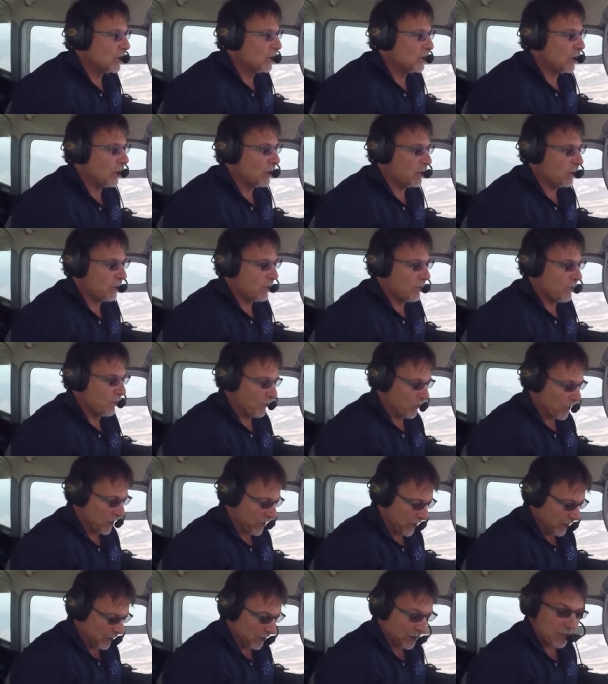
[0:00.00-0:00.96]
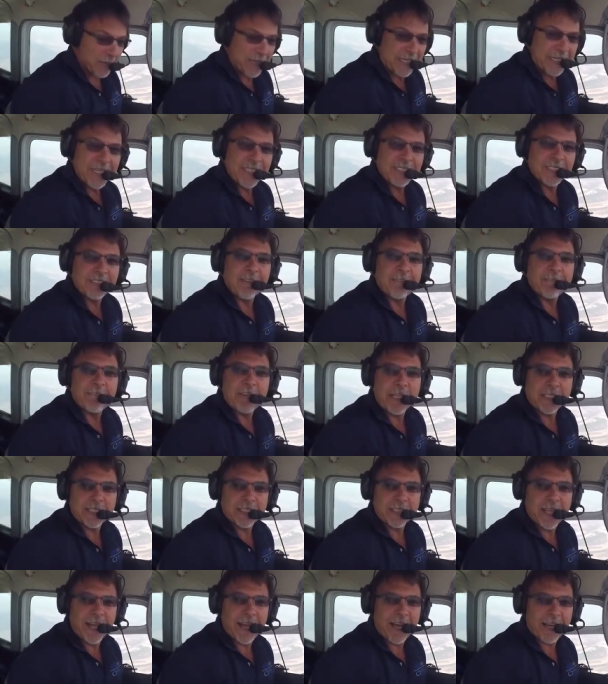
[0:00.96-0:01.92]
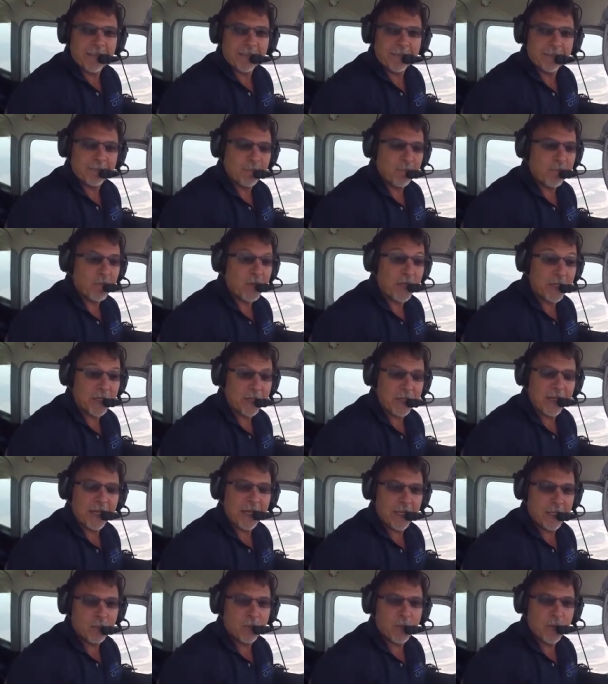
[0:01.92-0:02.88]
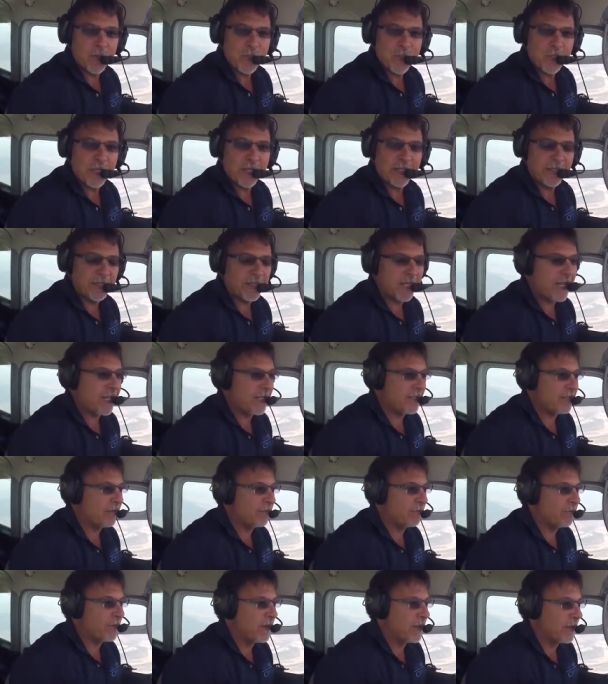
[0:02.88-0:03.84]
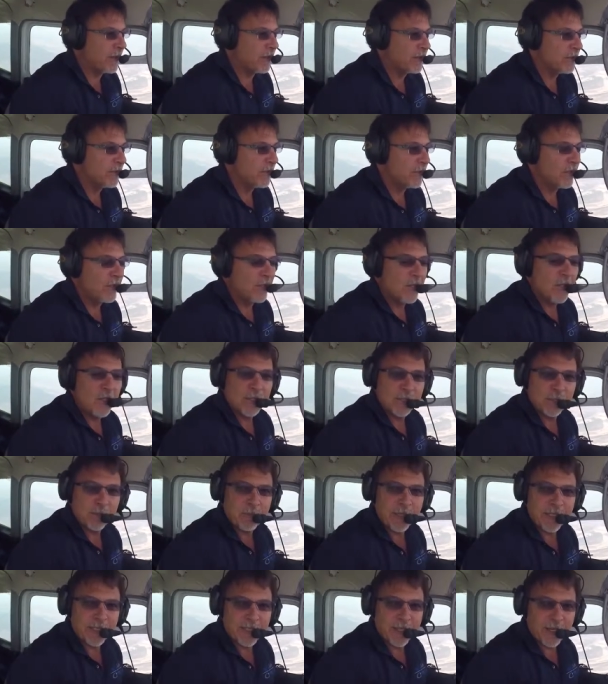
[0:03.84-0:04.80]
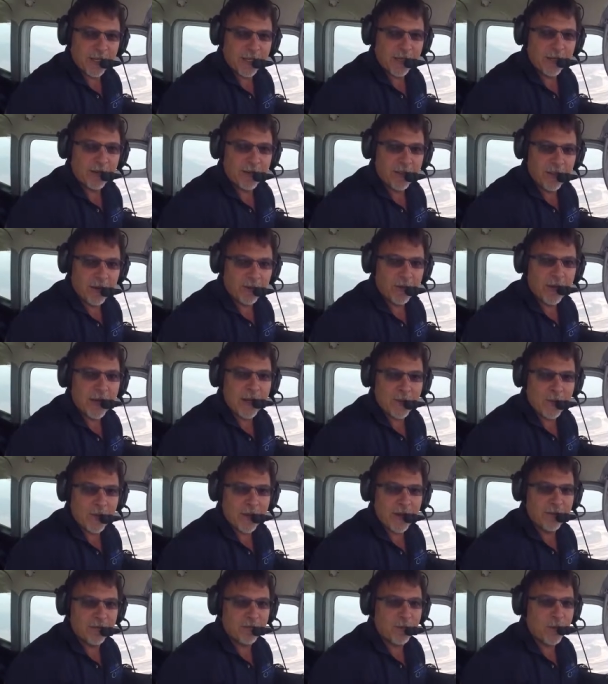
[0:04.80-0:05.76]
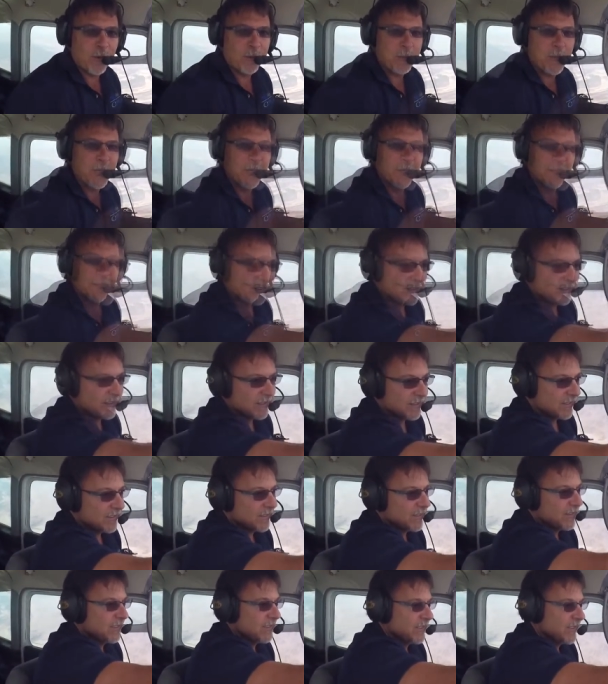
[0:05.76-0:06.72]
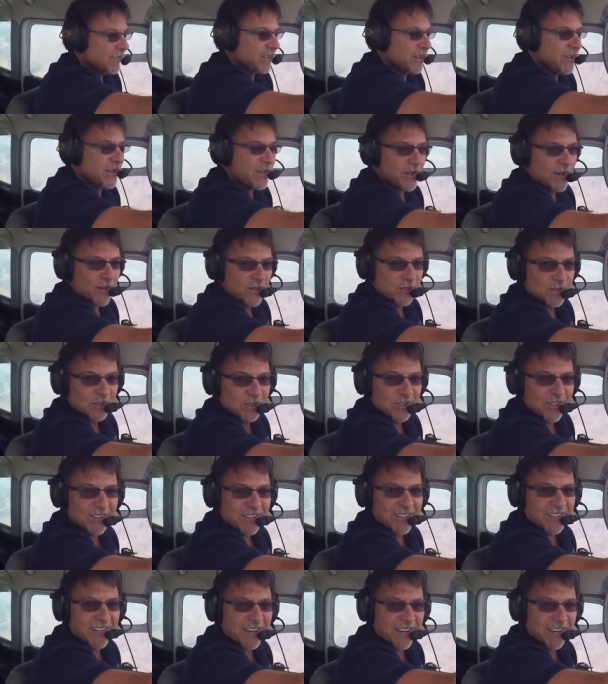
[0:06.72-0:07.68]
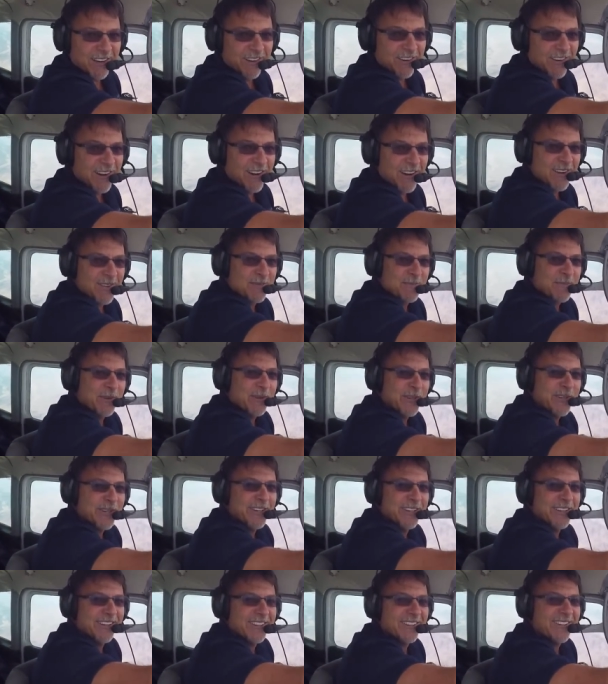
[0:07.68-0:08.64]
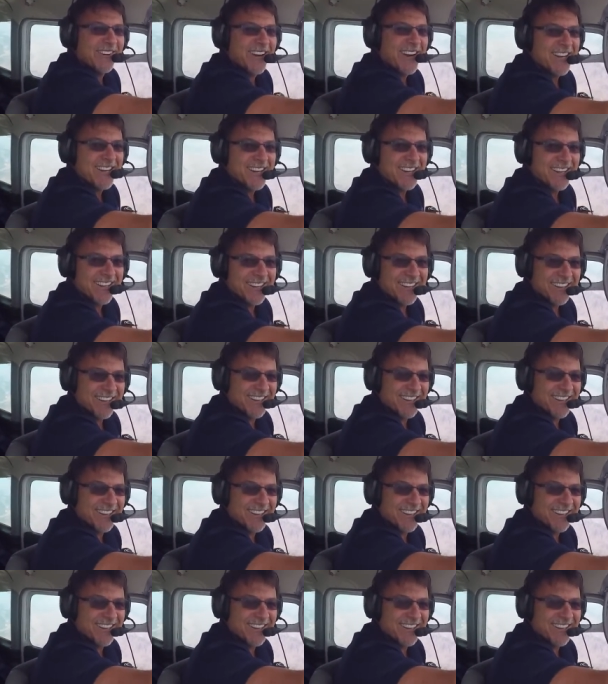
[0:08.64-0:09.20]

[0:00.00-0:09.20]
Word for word: So, somebody needs to fix that. I'd appreciate that if uh, they take care of that right away for me. Oh, it's starting to kick around pretty good right now.